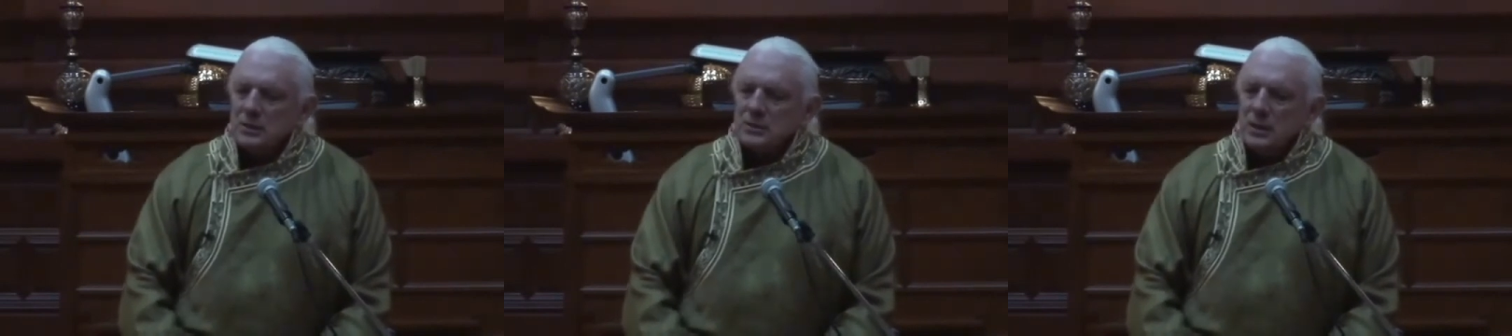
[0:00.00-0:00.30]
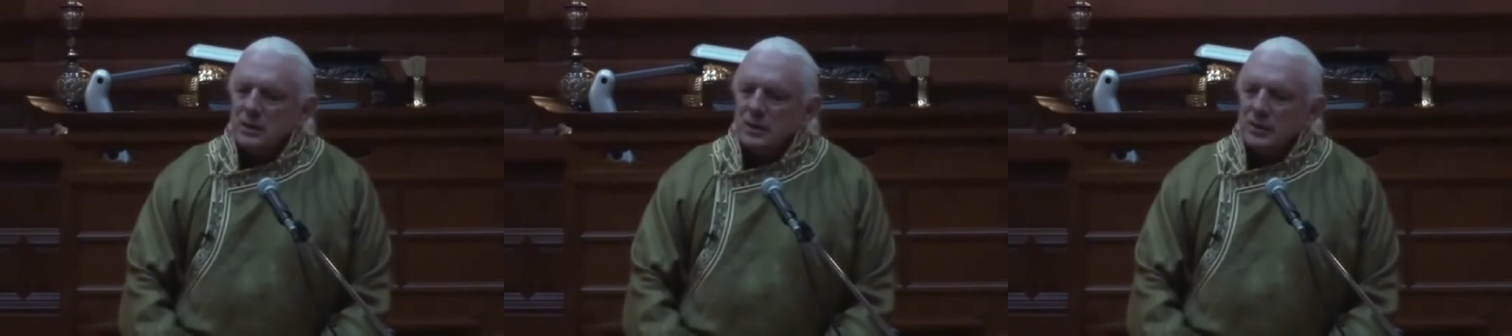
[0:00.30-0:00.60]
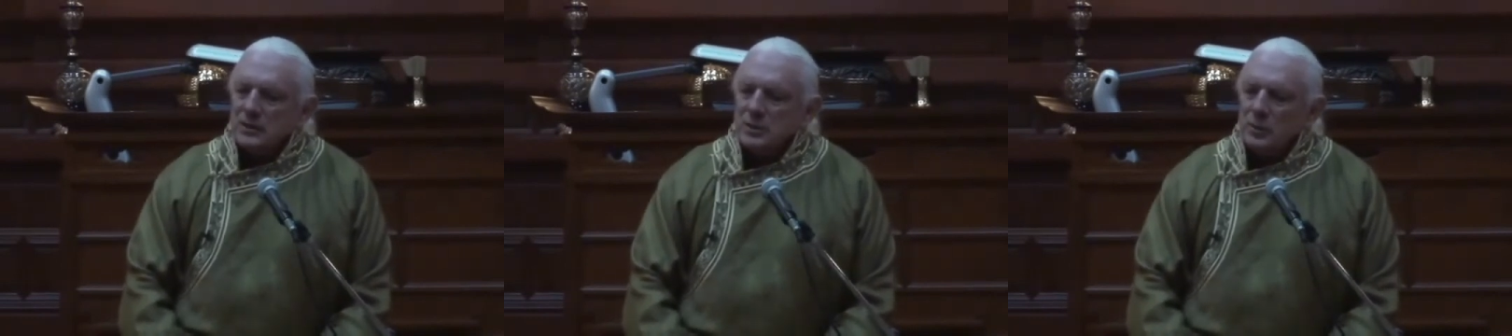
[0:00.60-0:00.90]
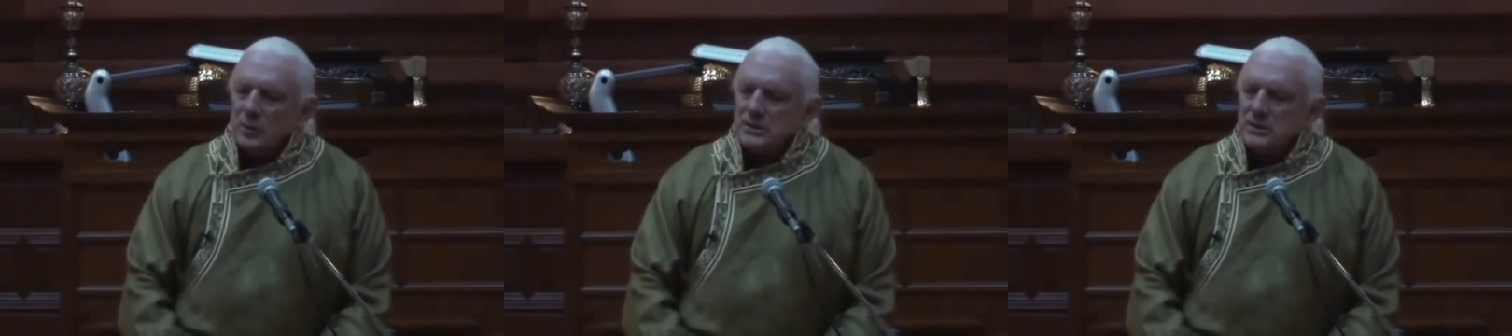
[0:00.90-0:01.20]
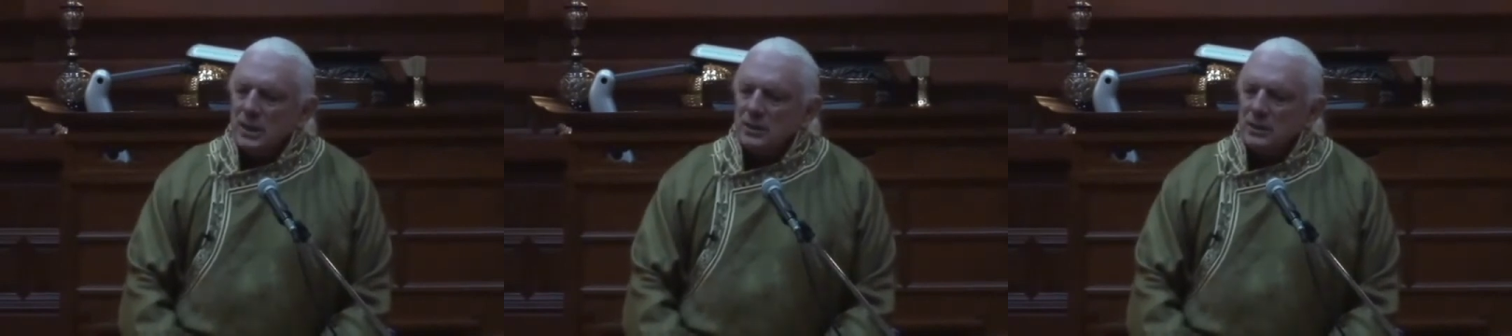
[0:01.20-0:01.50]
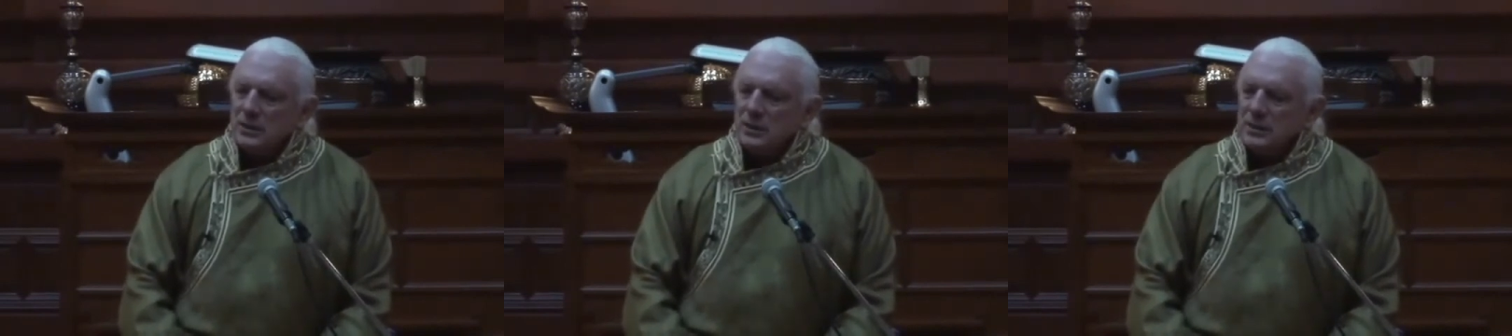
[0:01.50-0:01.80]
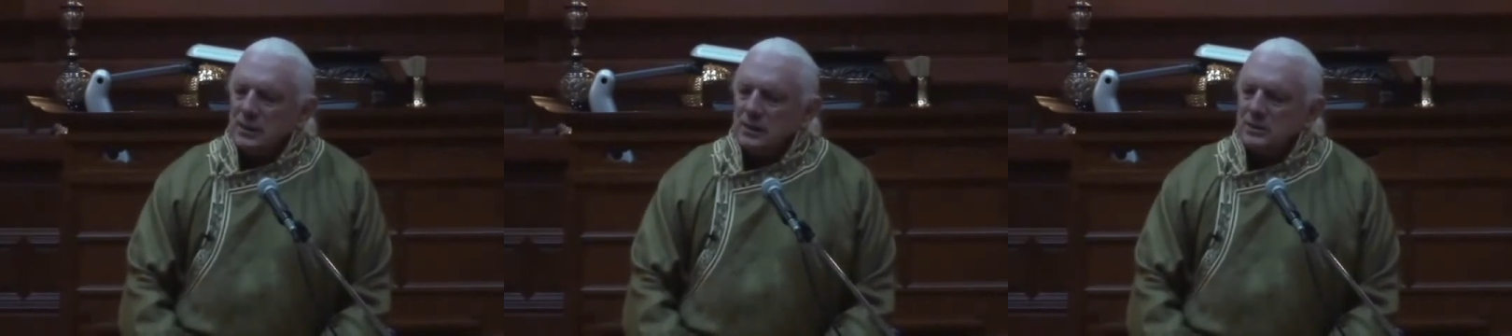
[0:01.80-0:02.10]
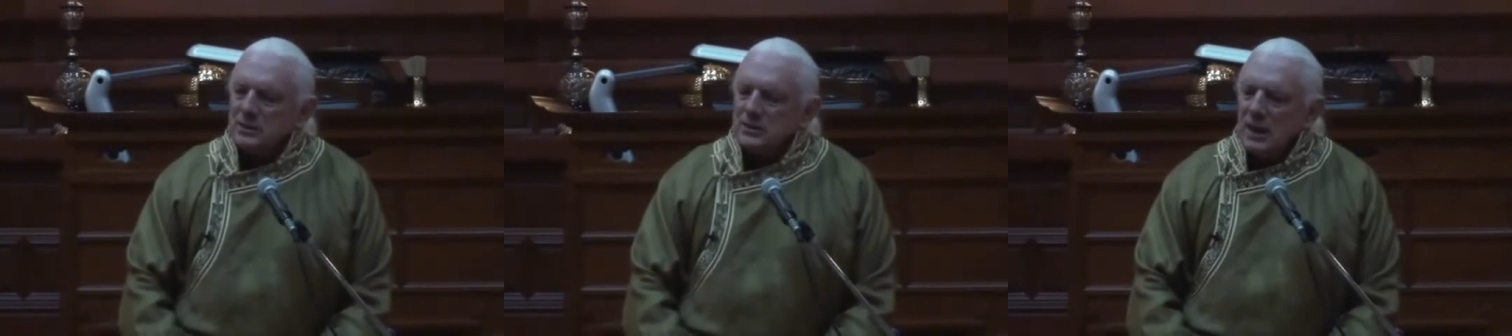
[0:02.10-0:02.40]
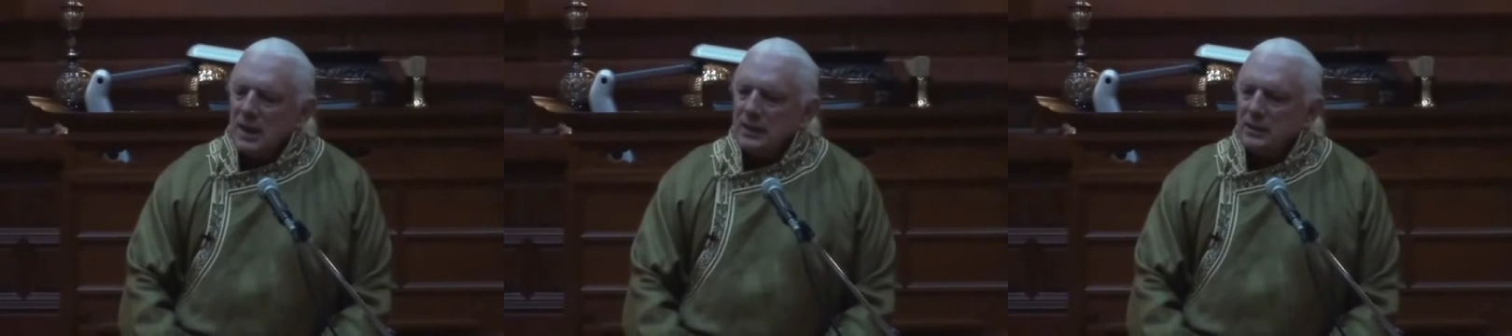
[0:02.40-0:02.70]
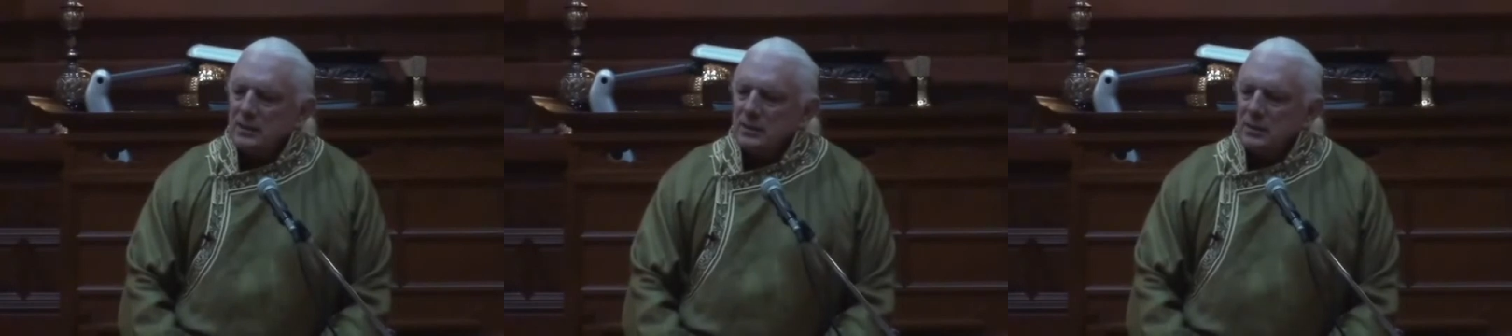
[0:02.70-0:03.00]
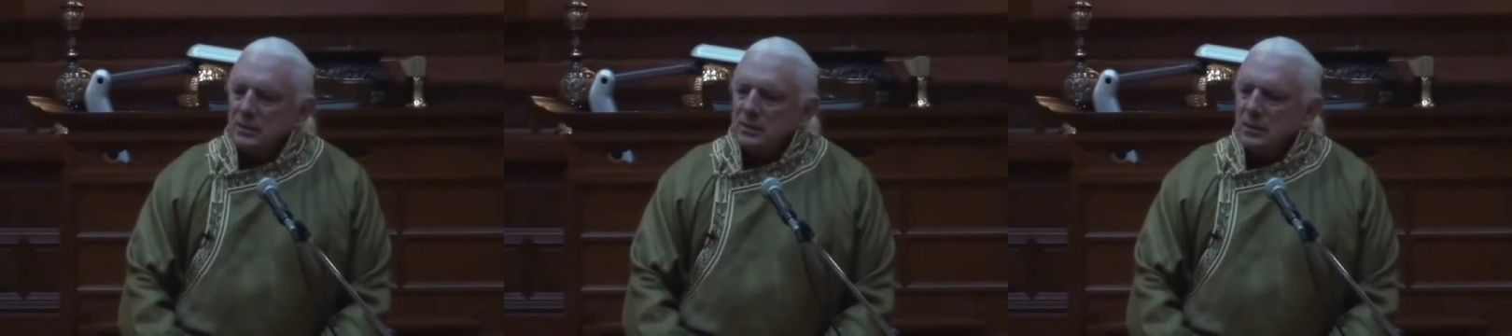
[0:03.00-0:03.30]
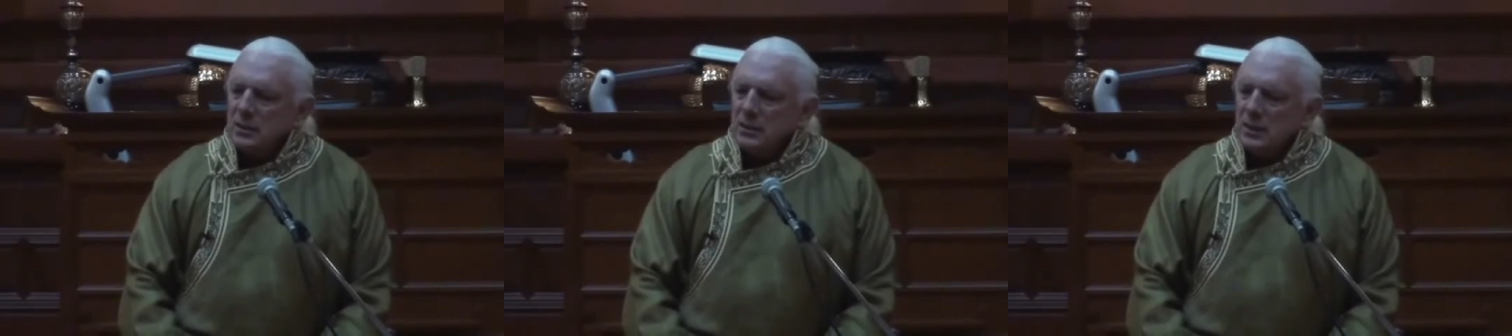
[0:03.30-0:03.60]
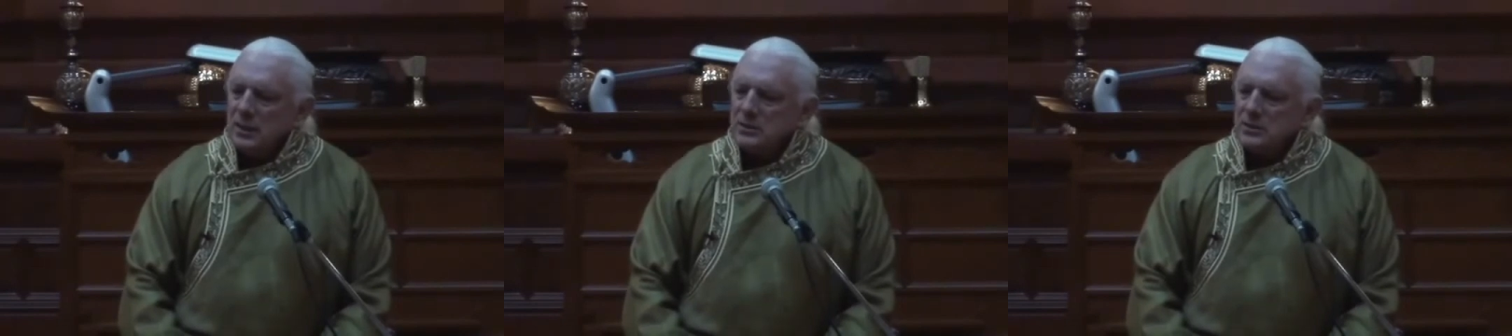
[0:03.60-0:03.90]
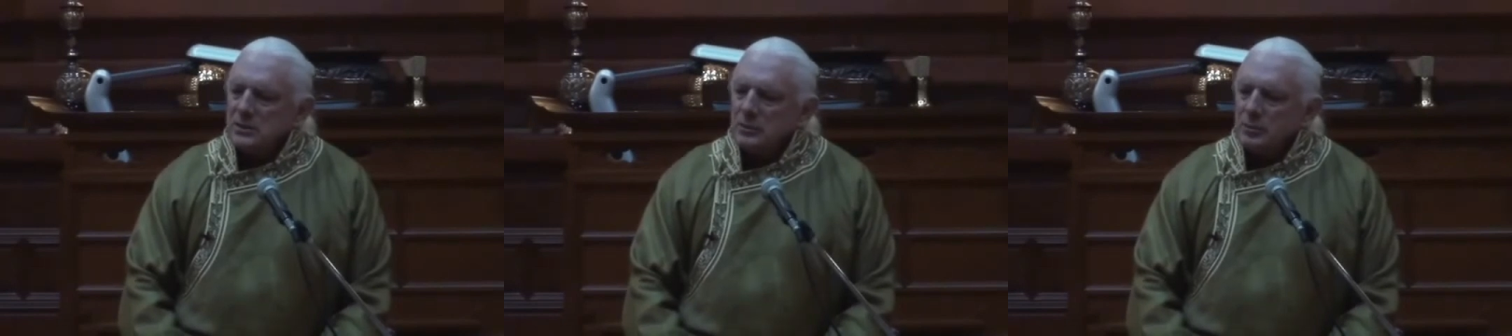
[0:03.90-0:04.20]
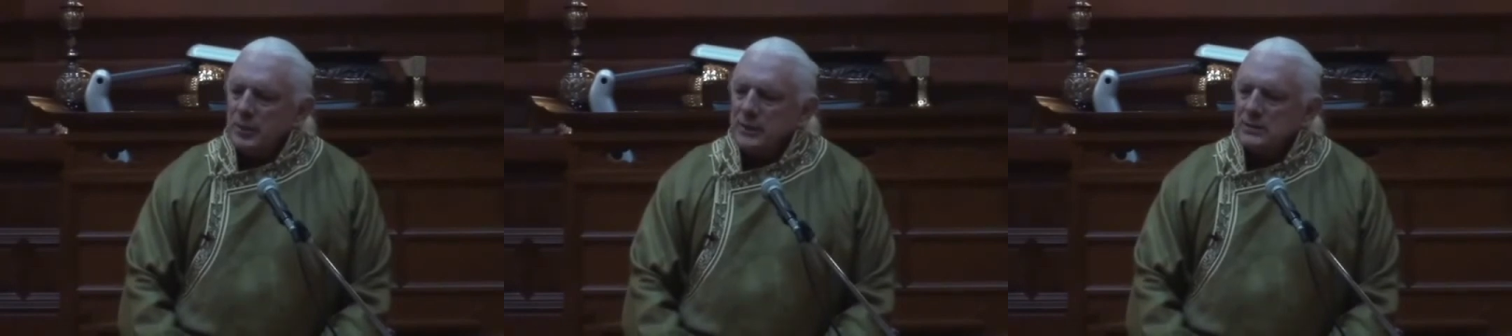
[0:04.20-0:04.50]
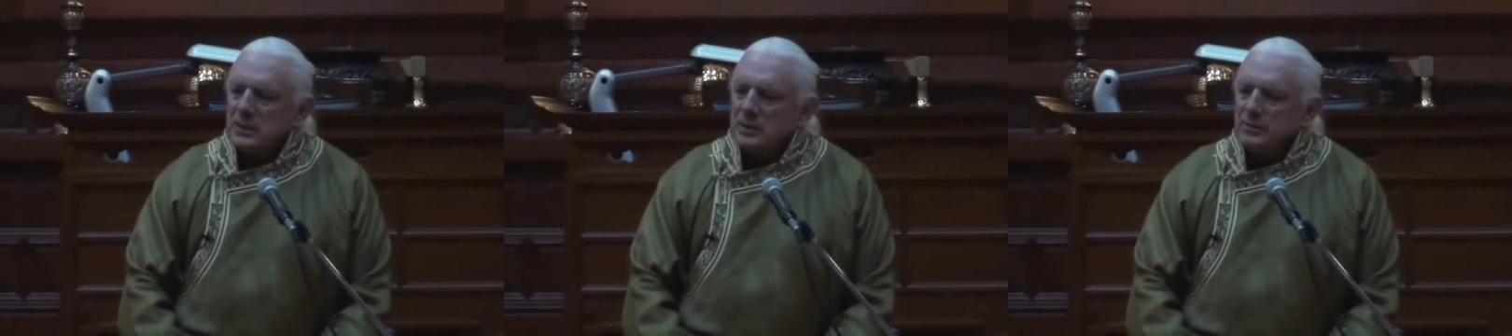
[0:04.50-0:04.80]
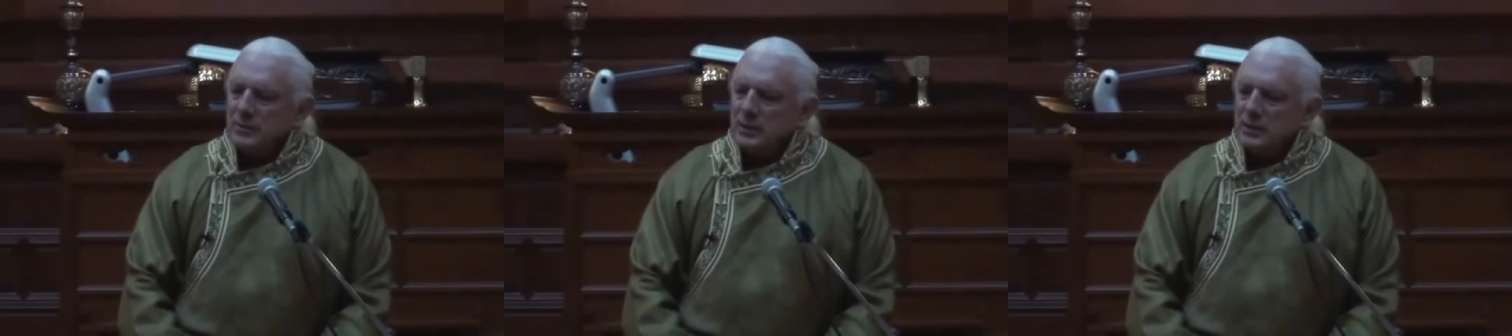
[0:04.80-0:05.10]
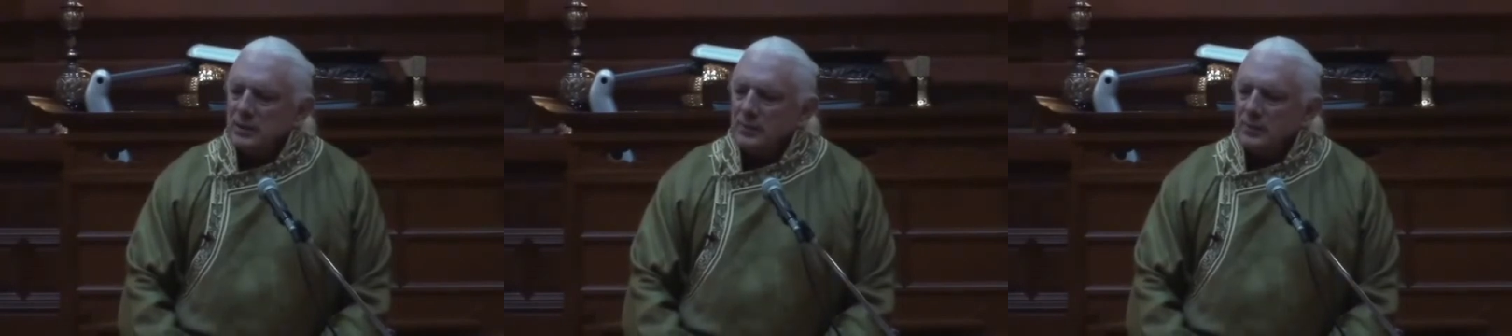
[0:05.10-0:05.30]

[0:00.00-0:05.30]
So now that's on one side, and on the other side, the collection of bodhisattva